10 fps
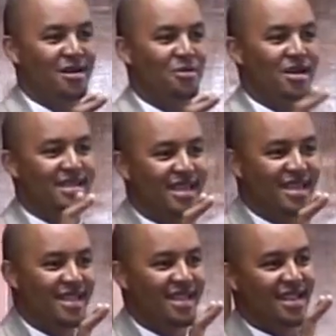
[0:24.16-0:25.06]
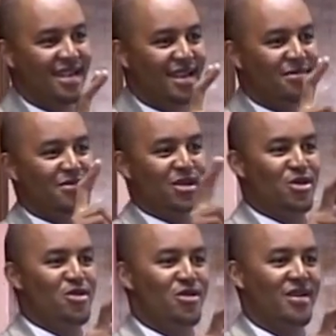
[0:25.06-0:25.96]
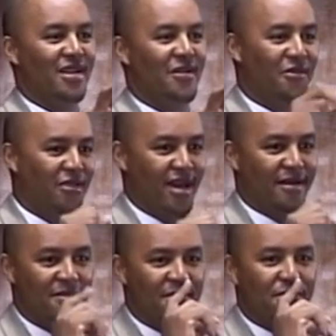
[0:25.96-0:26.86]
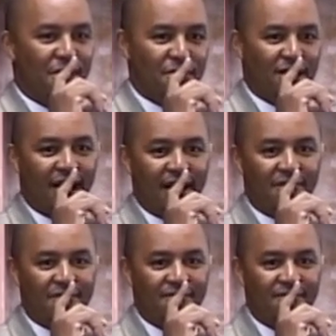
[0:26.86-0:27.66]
was the number two fear people have?